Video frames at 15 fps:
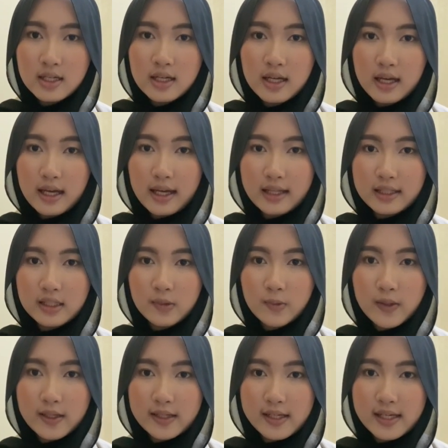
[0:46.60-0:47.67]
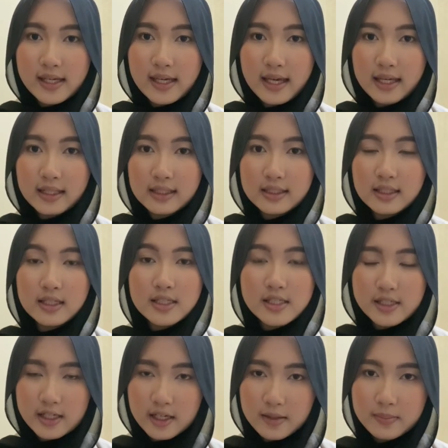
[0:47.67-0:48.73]
and hierarchy and
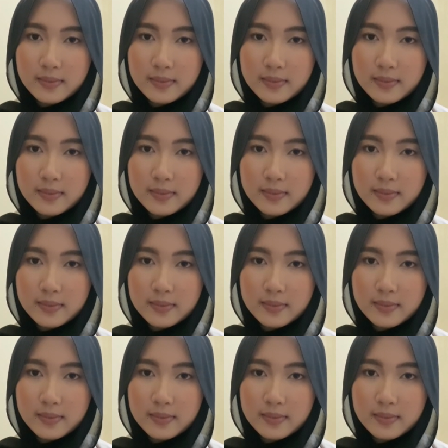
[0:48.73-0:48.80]
leadership,